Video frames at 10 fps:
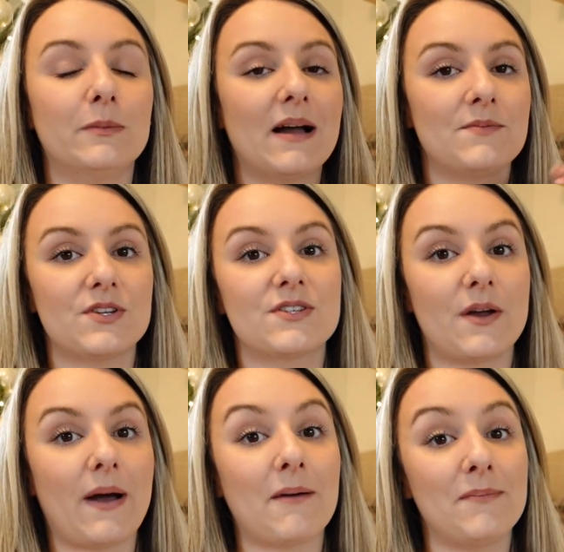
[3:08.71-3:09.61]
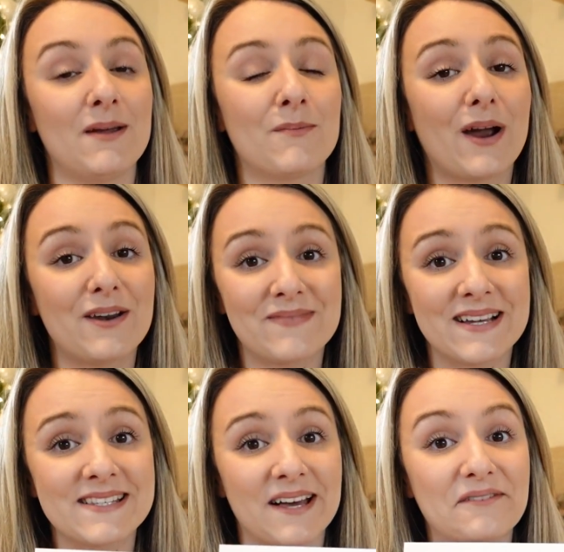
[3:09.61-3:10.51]
but I'm just so happy and proud of
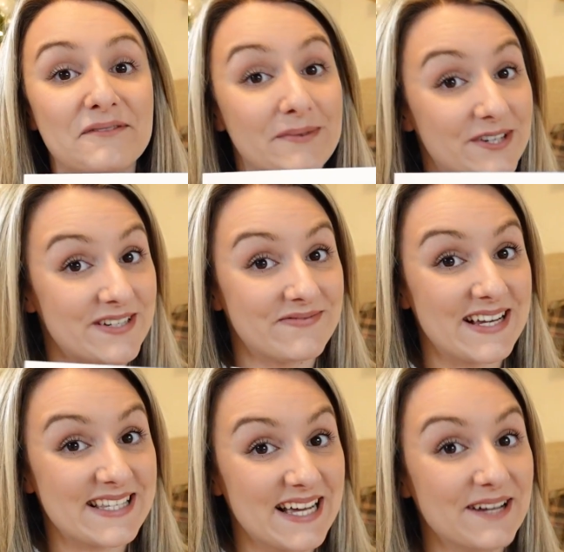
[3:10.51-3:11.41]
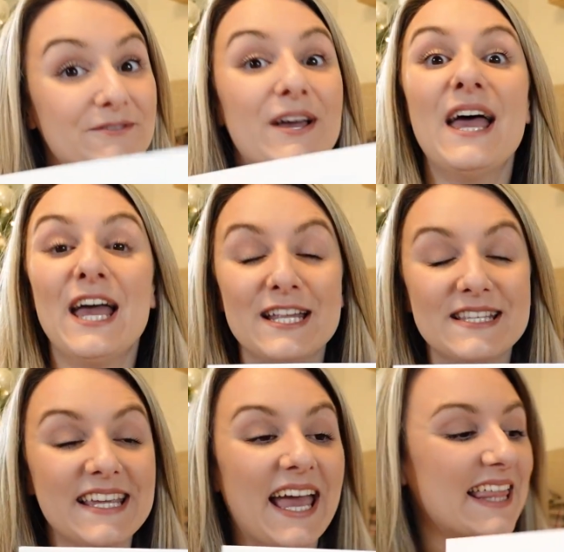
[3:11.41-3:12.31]
myself for pushing myself
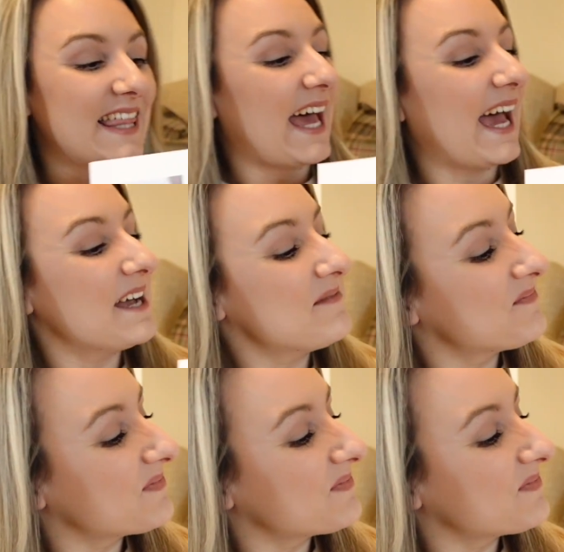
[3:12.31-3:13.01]
to get there.